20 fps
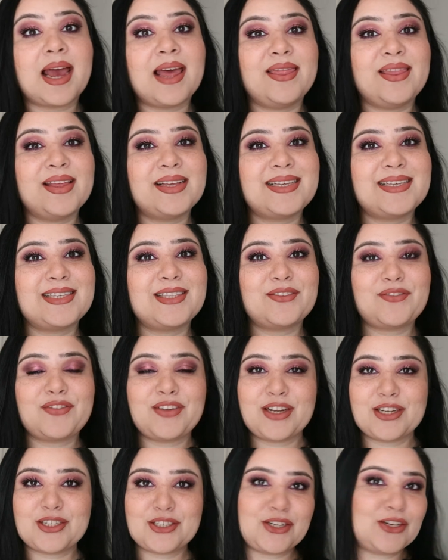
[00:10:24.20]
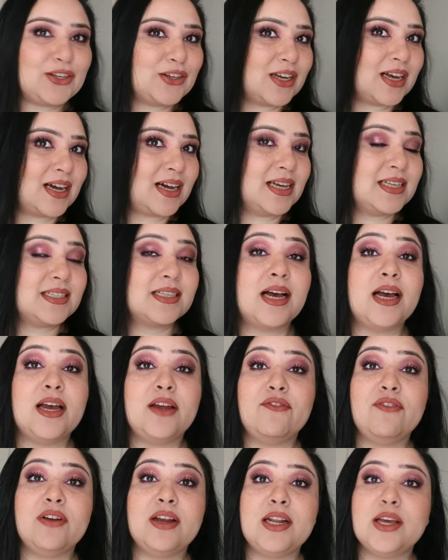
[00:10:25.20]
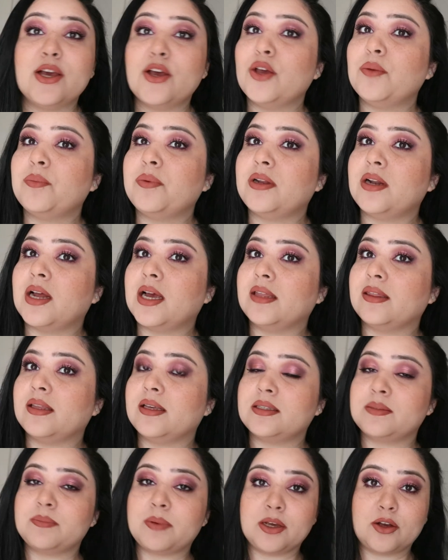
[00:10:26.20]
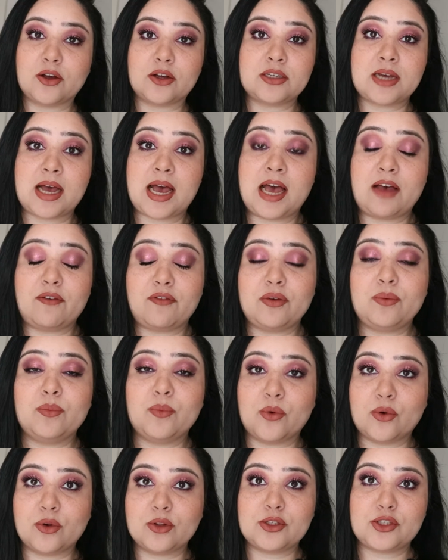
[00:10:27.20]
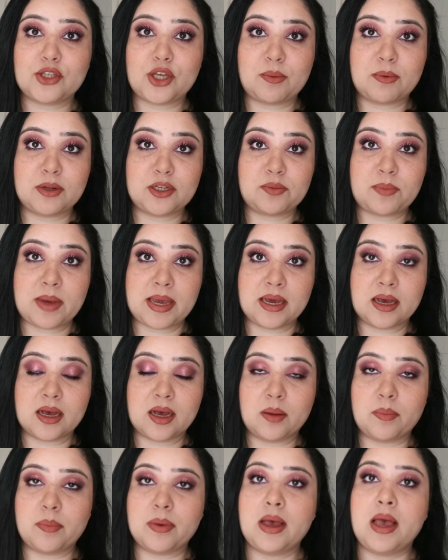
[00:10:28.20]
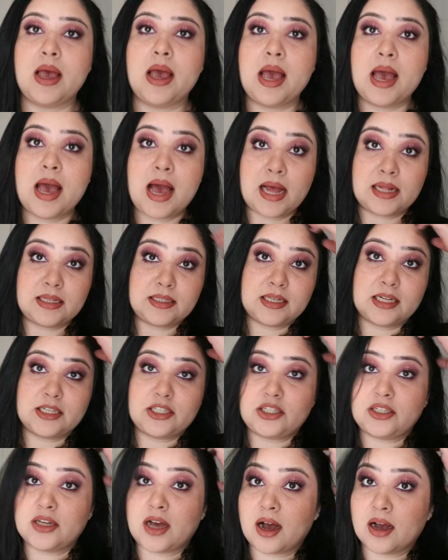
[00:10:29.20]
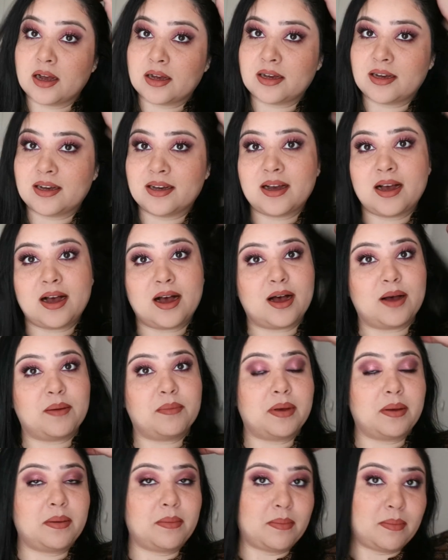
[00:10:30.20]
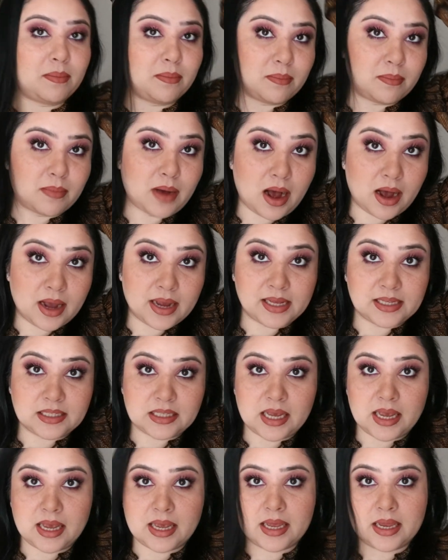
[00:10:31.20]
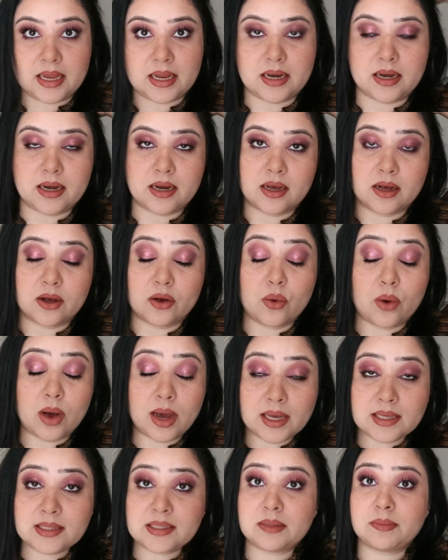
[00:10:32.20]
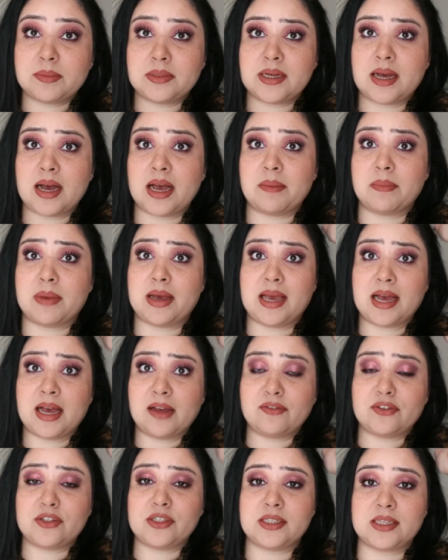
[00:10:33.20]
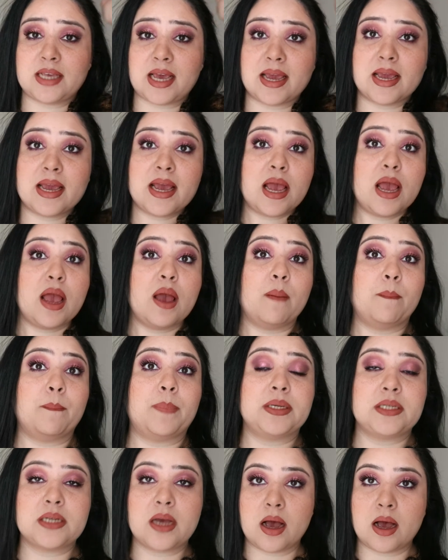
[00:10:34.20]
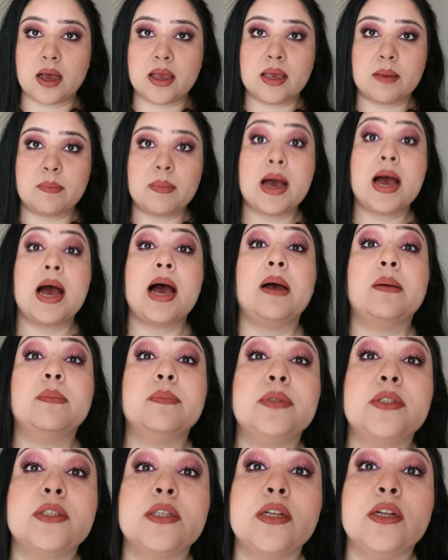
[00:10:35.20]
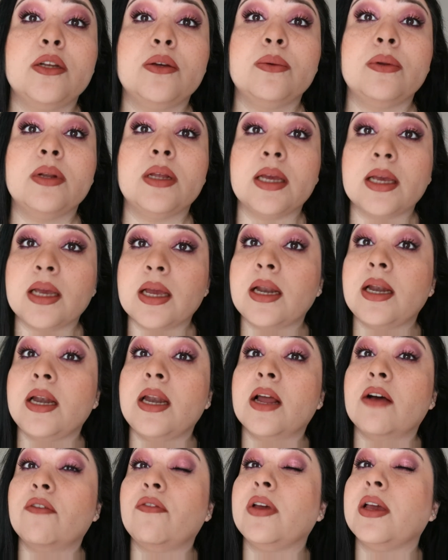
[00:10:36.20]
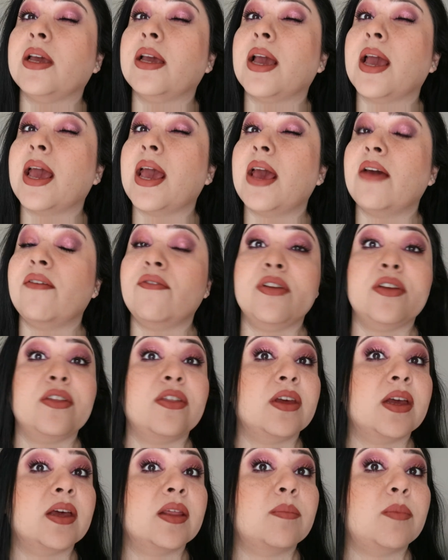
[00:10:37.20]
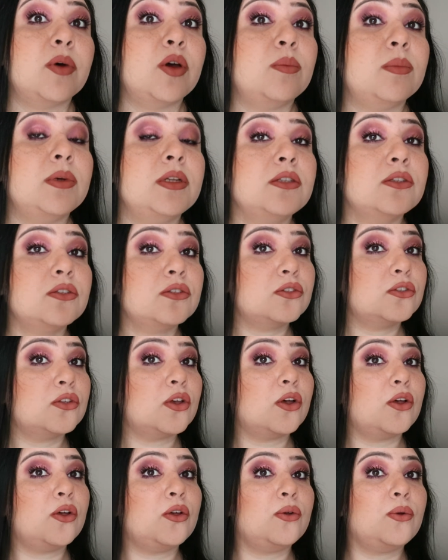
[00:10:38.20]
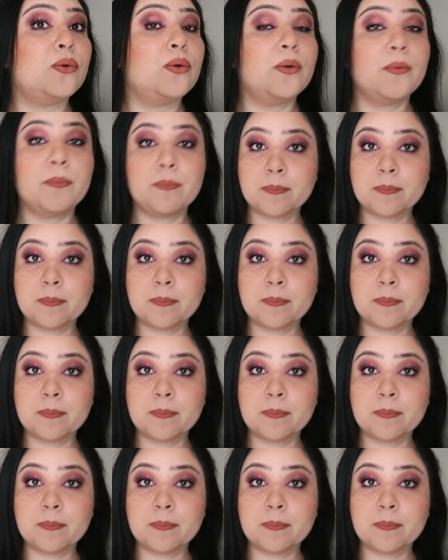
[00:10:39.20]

And this is the finished look guys. I really hope you like this. My god, I haven't worn so much makeup and such dark um, eyes in quite some time, I have to say. But I am absolutely loving everything at the moment. So